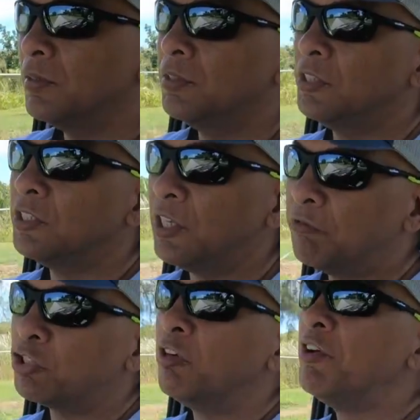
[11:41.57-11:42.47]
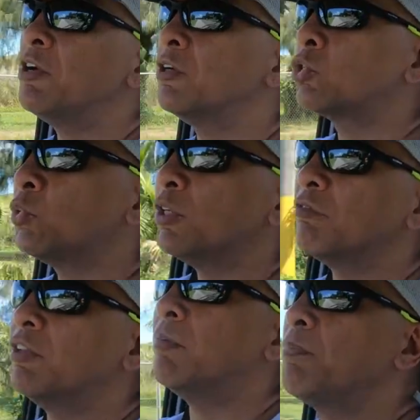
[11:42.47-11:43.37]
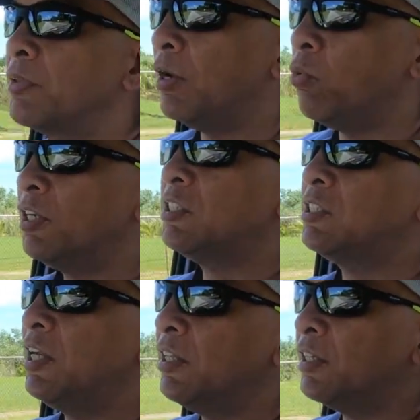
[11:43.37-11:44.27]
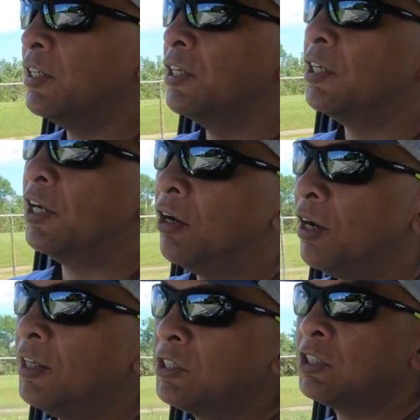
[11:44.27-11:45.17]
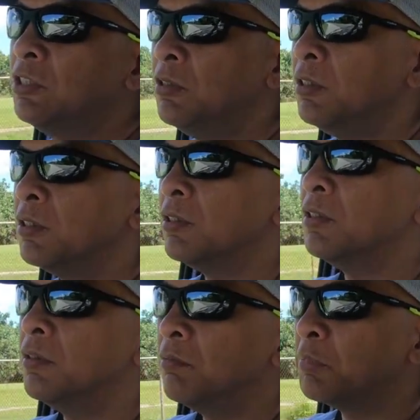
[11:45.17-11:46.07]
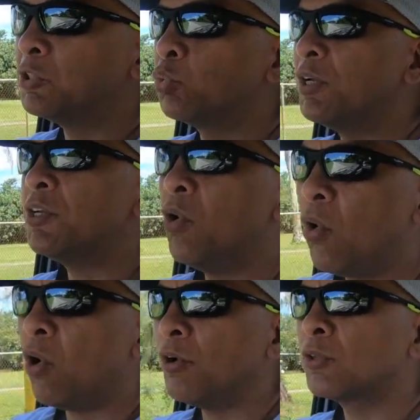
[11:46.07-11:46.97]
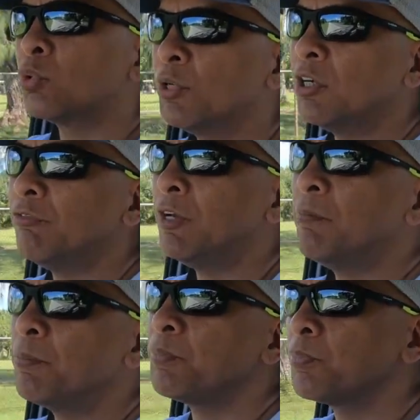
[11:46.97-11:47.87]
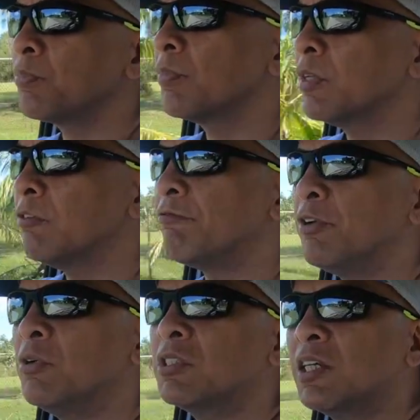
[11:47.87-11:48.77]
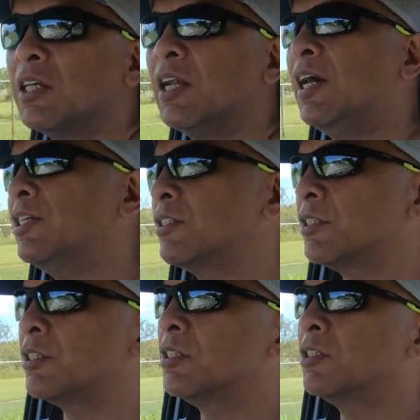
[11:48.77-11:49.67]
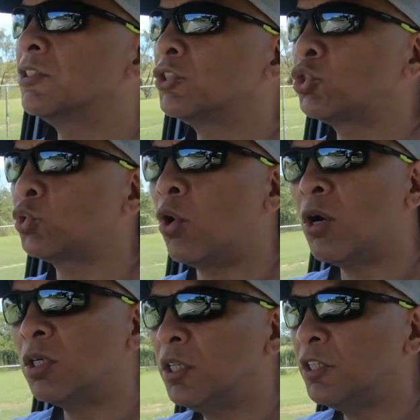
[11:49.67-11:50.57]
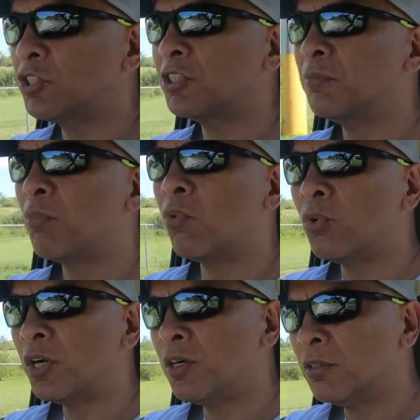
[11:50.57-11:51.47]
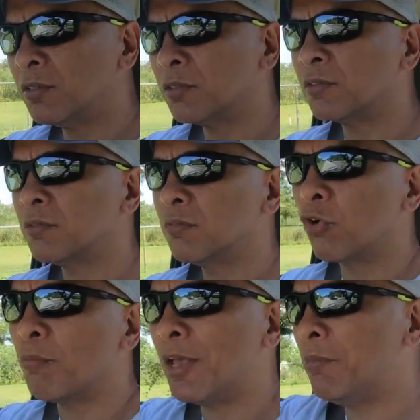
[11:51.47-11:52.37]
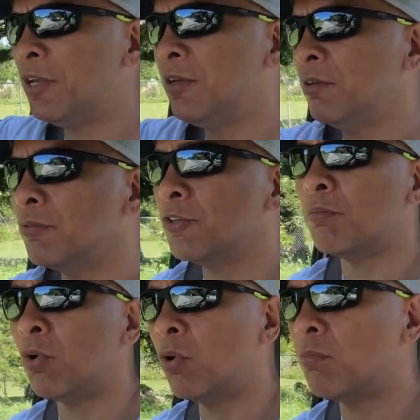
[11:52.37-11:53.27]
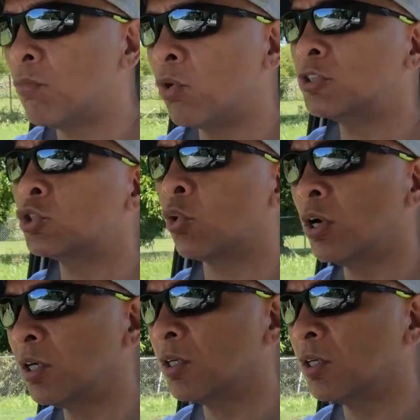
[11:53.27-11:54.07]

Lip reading: Since I've driven all three of them, I want to say that the Daihatsu, between all three of them, feels like it has the strongest motor, or maybe the more torque,